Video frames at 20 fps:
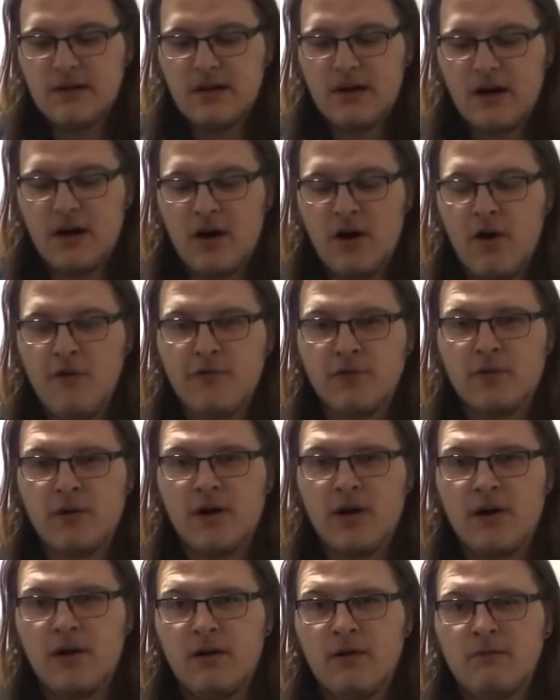
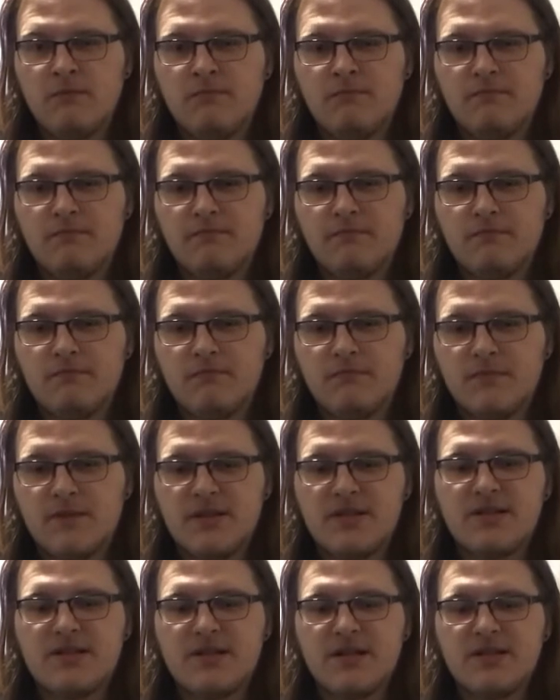Overall,
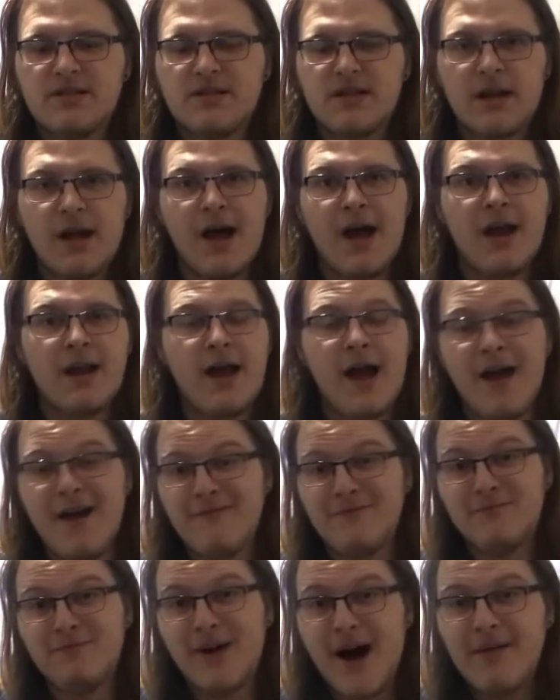this season, and I
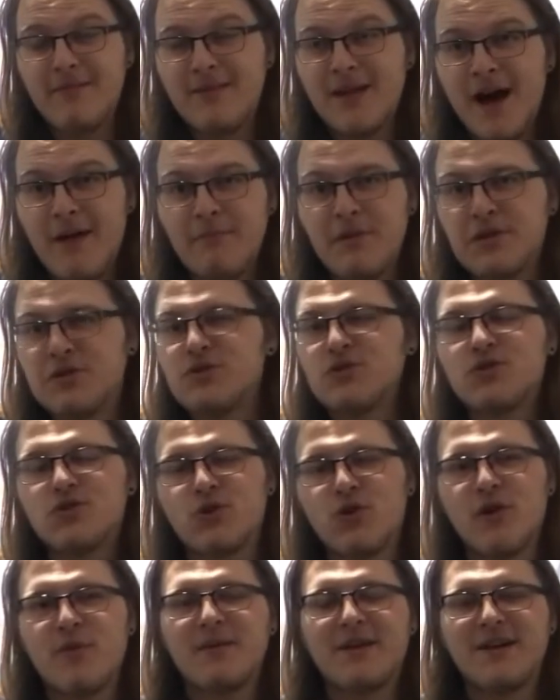have not mentioned
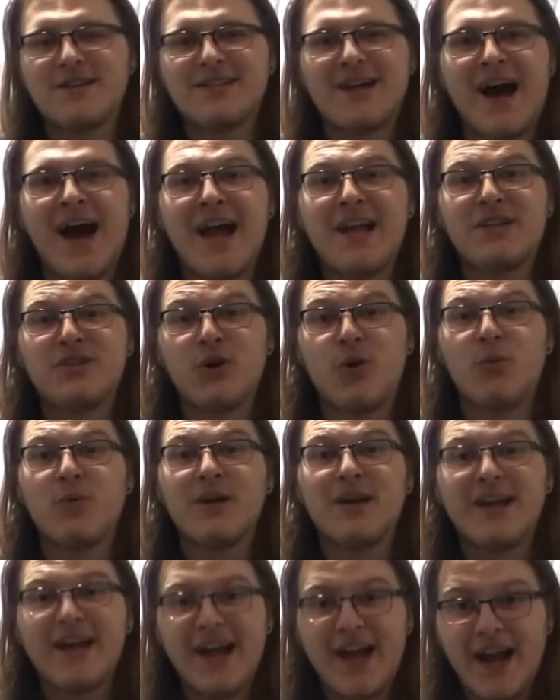story because I don't
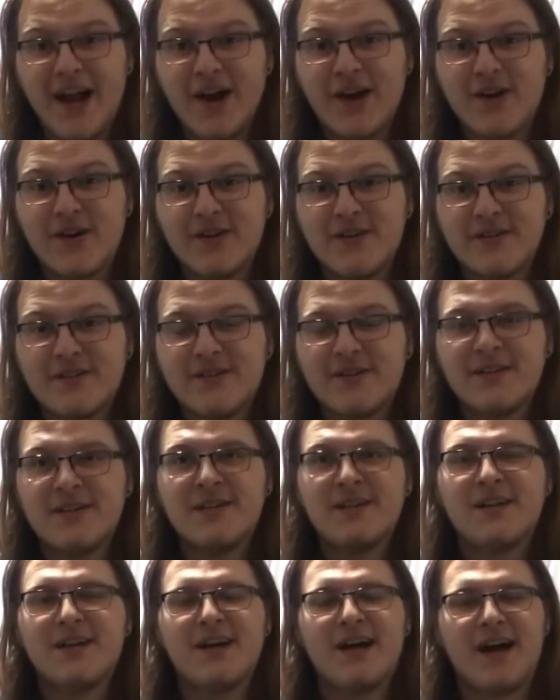care.
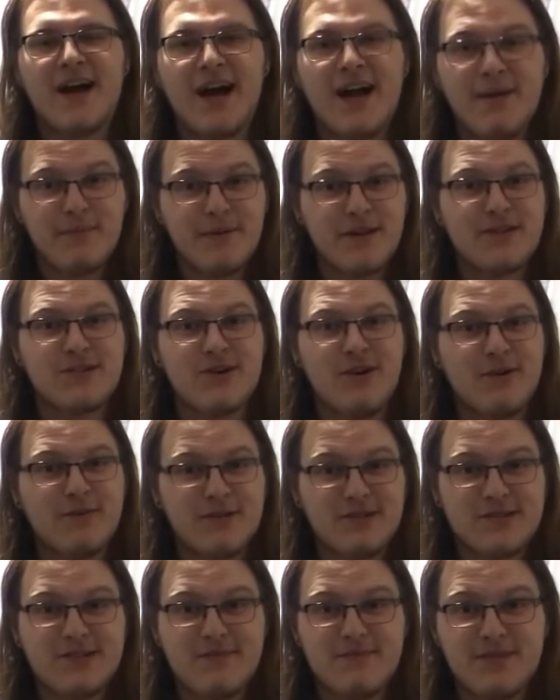I am talk
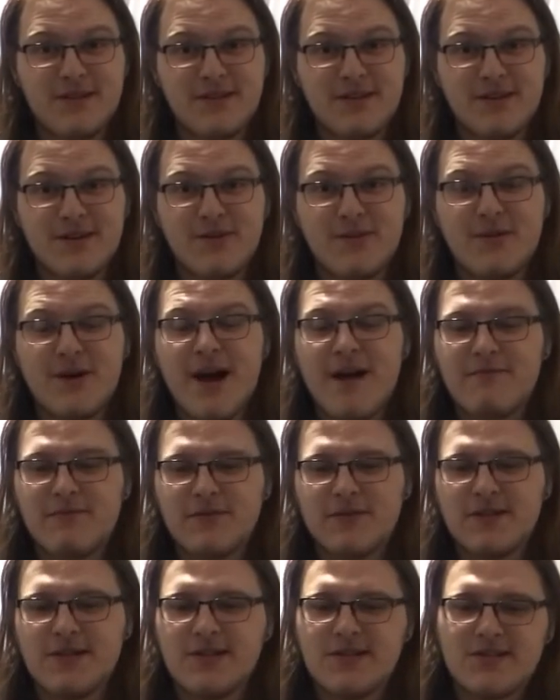about something, though, after
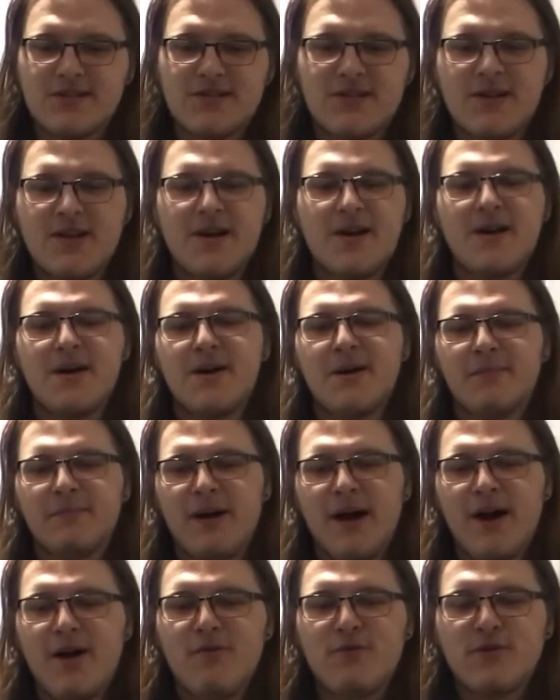this.
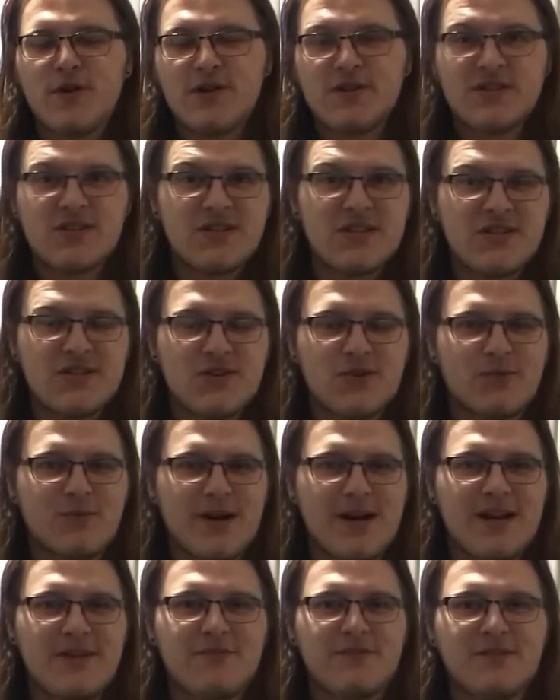My overall seasonal
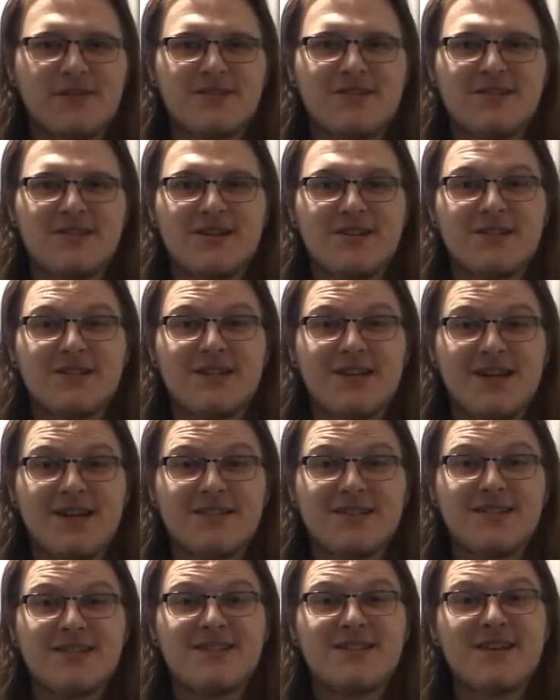rating for this season
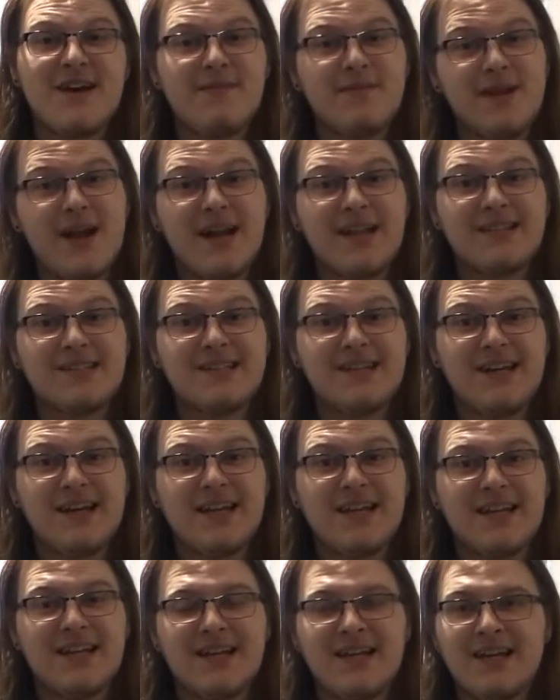is a 7 out of
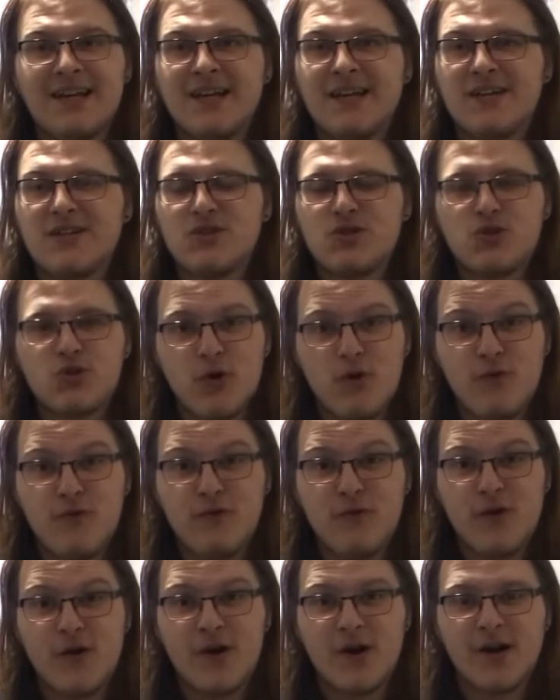10. So
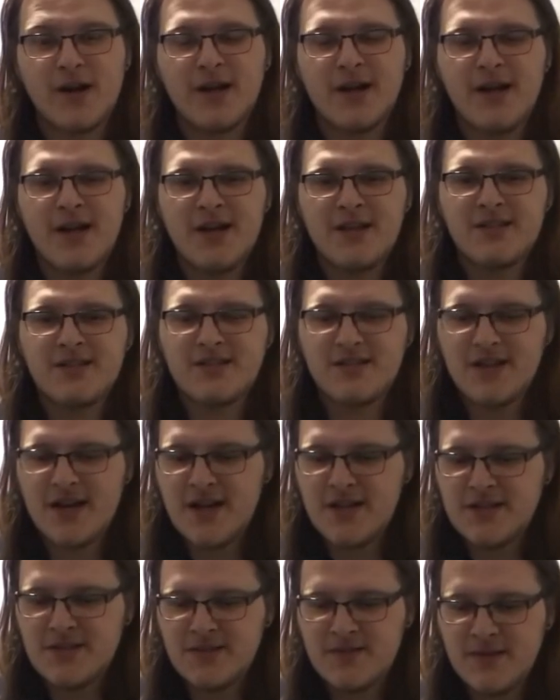far, it's
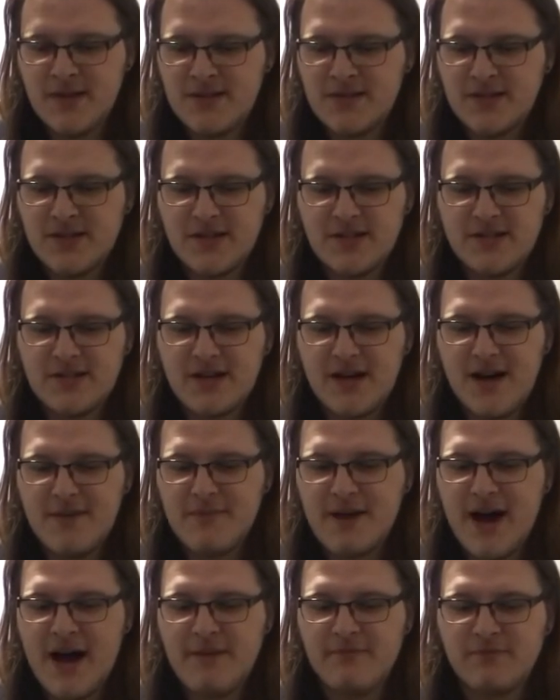a good time.
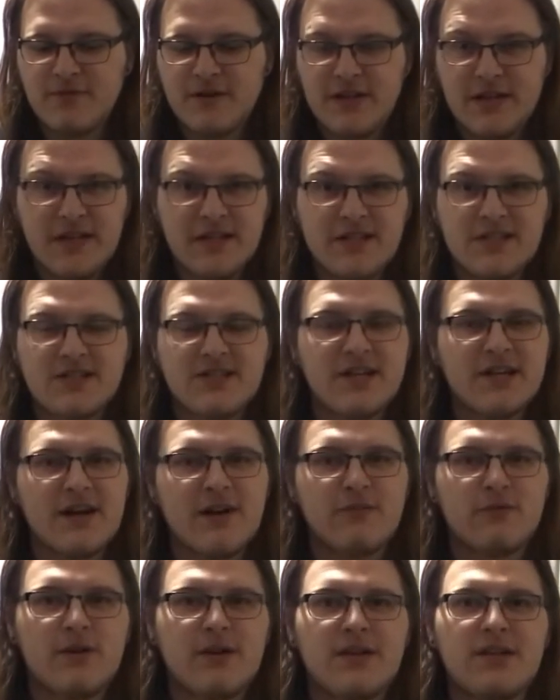I'm really getting sick
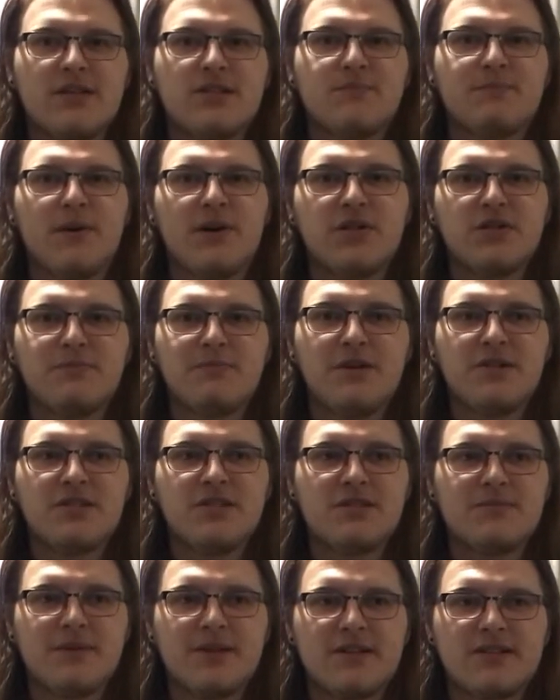of running expunge
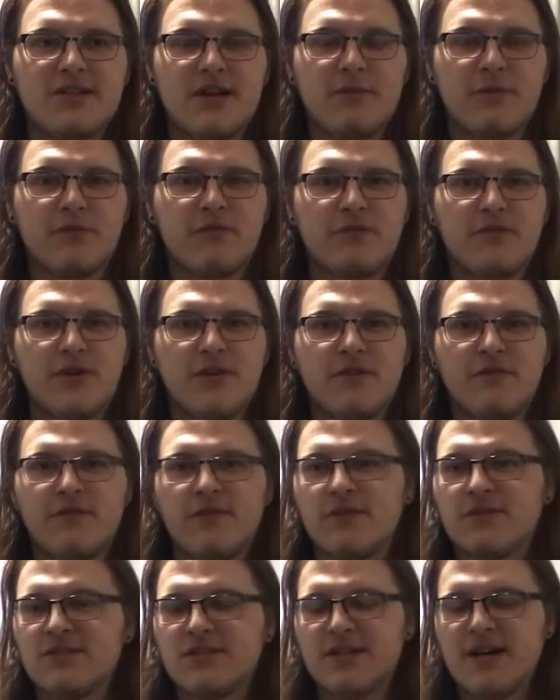missions because they were fun the
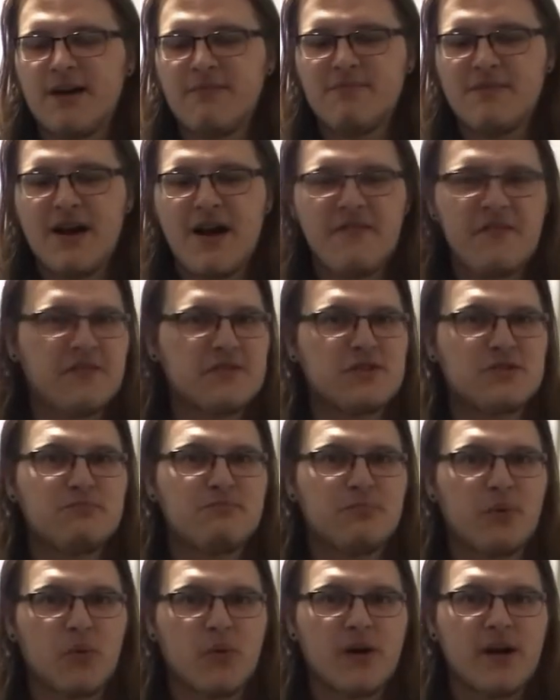first time. Now they're
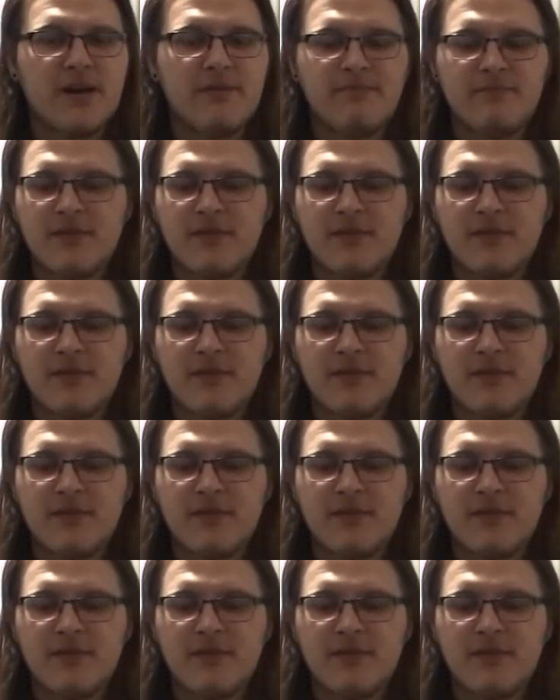just boring.